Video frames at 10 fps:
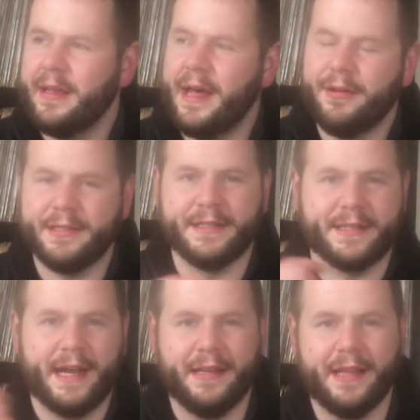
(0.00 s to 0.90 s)
that was his
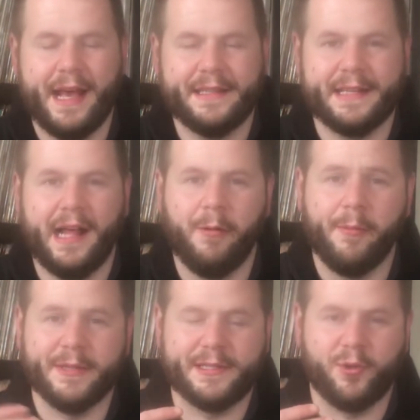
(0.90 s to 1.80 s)
kind of last
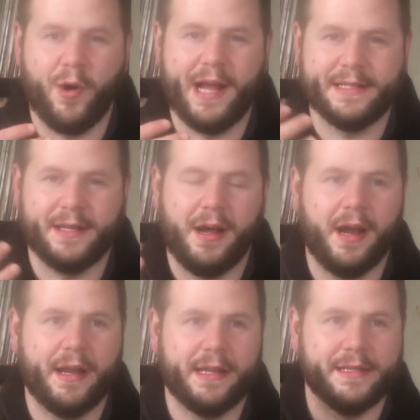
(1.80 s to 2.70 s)
album, his swan
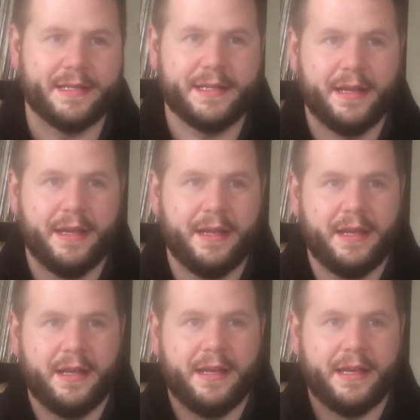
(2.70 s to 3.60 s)
song,
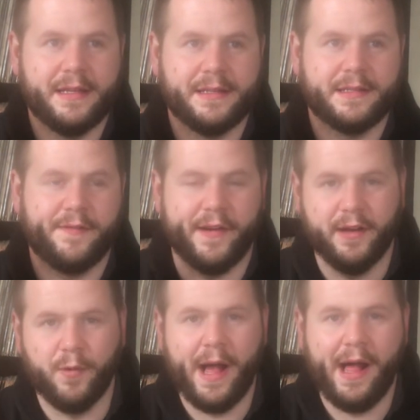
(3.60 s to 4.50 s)
his
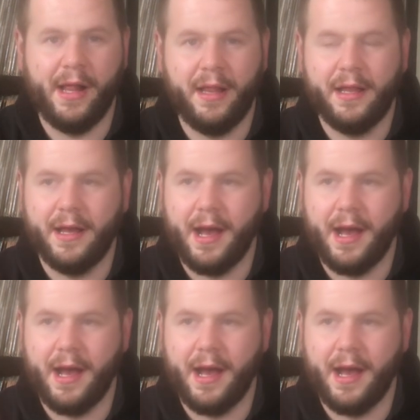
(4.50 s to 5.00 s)
farewell.